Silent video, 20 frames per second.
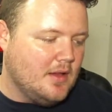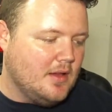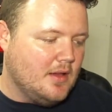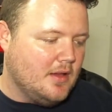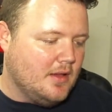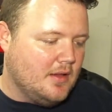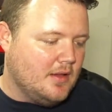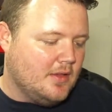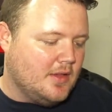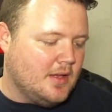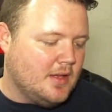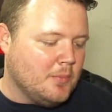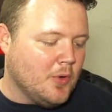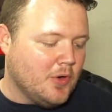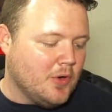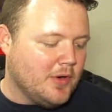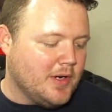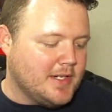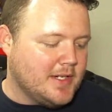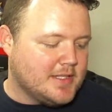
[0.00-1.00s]
Then more
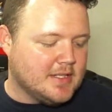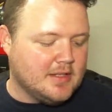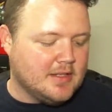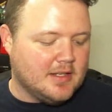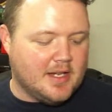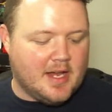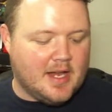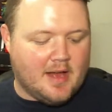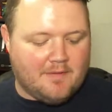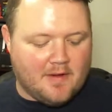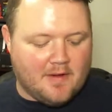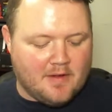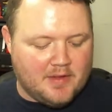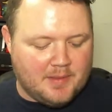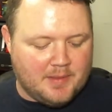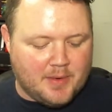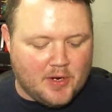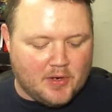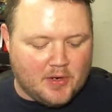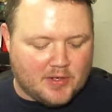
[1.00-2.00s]
recently, I finally
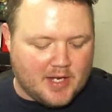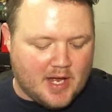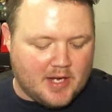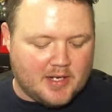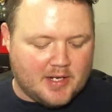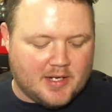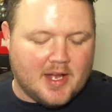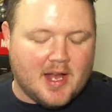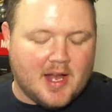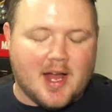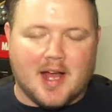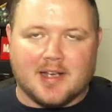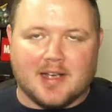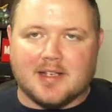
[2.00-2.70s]
broke down and got